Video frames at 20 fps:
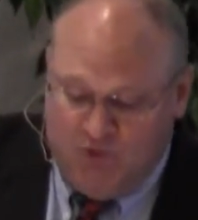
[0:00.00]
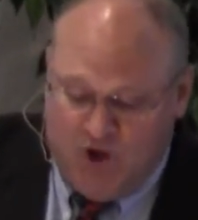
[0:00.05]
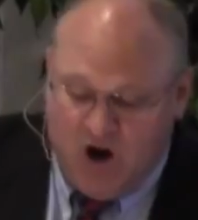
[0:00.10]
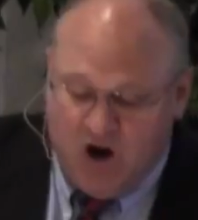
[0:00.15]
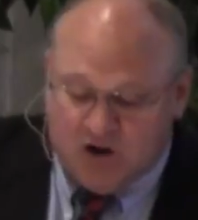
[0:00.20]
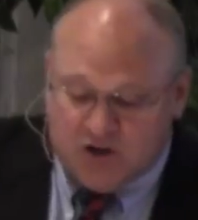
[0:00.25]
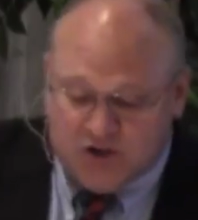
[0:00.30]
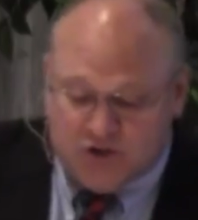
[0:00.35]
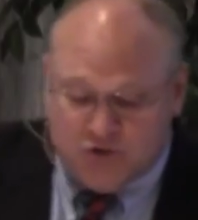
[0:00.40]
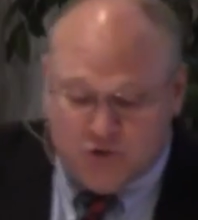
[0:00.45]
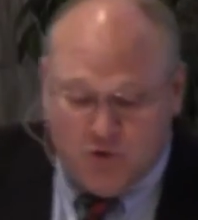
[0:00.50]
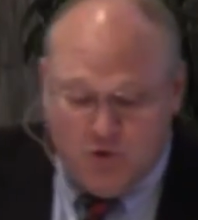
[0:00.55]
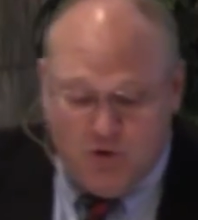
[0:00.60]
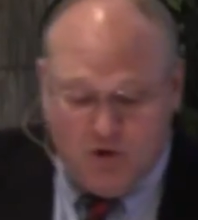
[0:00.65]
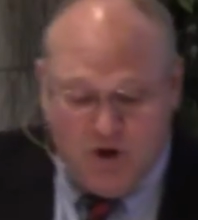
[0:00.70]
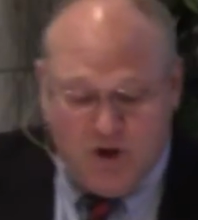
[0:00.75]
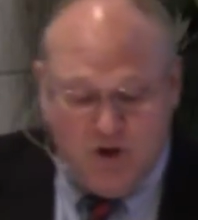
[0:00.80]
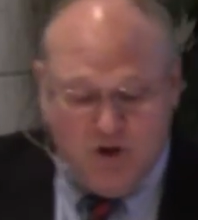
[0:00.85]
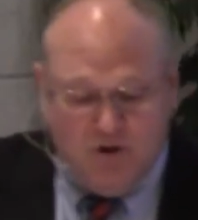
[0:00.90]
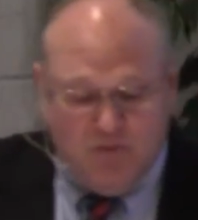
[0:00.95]
Our
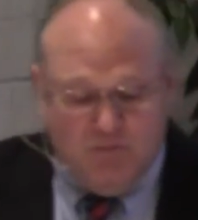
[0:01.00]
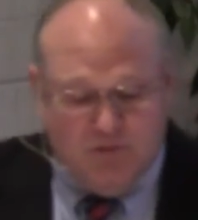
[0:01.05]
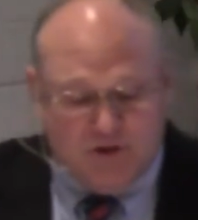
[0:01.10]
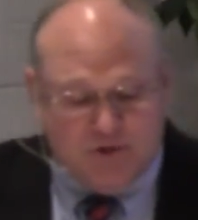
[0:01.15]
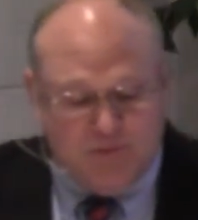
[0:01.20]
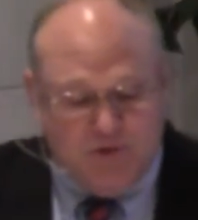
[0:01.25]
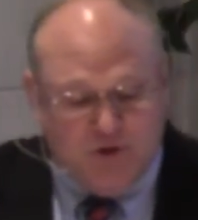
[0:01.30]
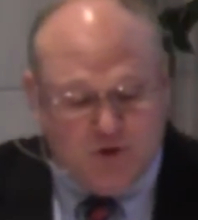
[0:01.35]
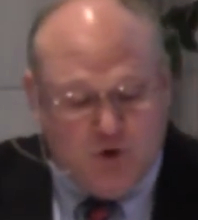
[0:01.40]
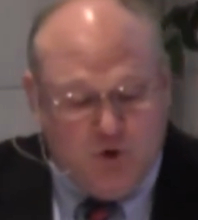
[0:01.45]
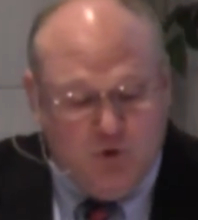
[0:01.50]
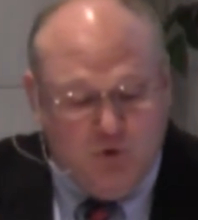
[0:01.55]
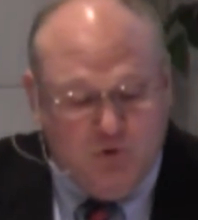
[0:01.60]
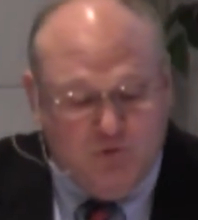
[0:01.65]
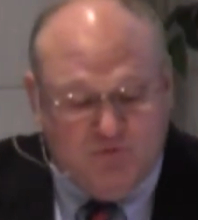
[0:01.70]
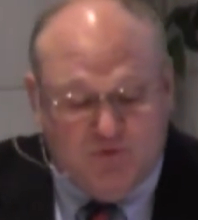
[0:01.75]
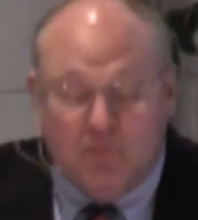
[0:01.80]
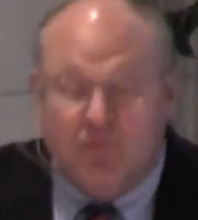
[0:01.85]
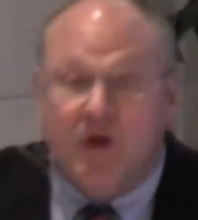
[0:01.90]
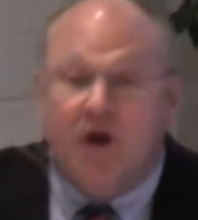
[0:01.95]
story must be
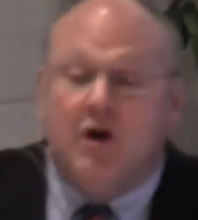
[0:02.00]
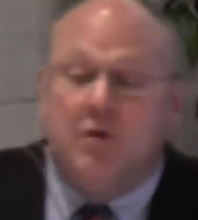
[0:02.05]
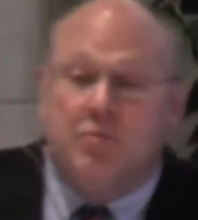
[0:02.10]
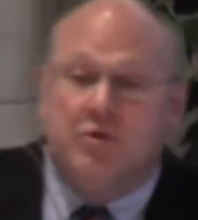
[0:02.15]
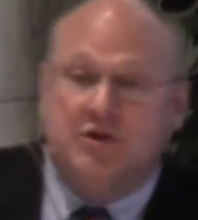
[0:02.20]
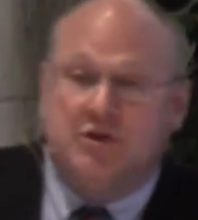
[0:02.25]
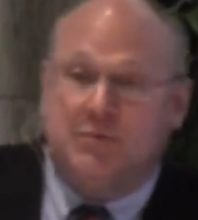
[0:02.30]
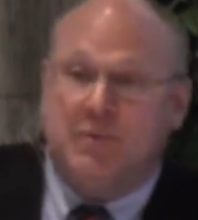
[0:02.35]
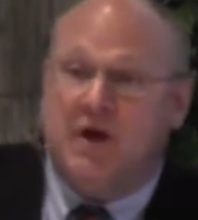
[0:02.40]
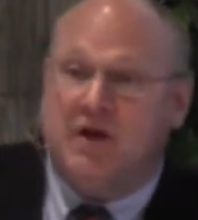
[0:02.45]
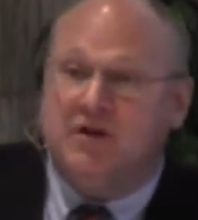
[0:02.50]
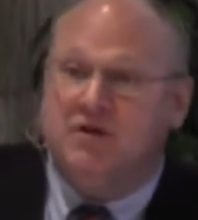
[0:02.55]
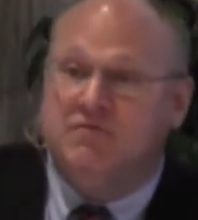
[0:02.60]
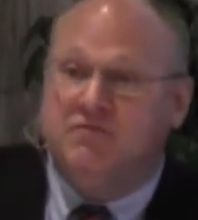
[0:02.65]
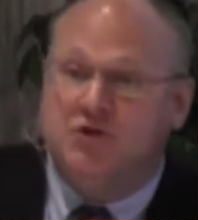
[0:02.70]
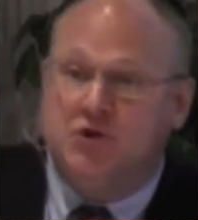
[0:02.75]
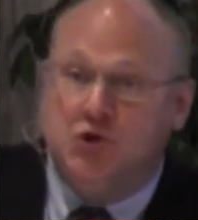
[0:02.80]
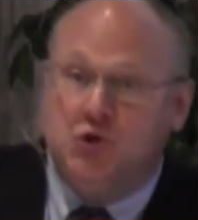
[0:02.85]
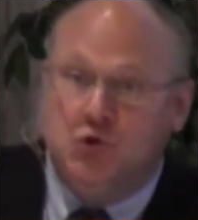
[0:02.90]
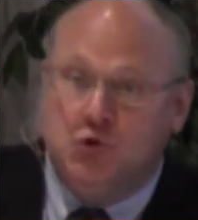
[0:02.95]
told from their
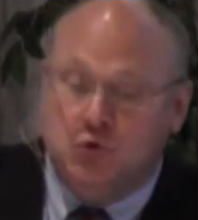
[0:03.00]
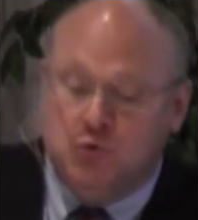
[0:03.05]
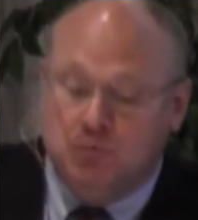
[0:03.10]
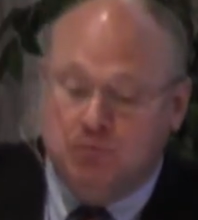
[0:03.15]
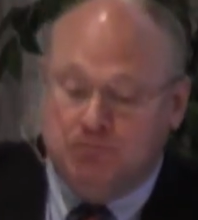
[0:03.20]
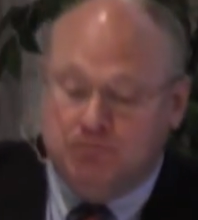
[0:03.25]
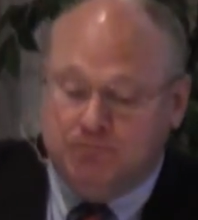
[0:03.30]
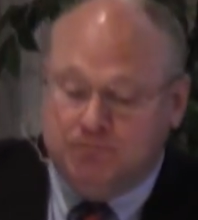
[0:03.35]
perspective, too.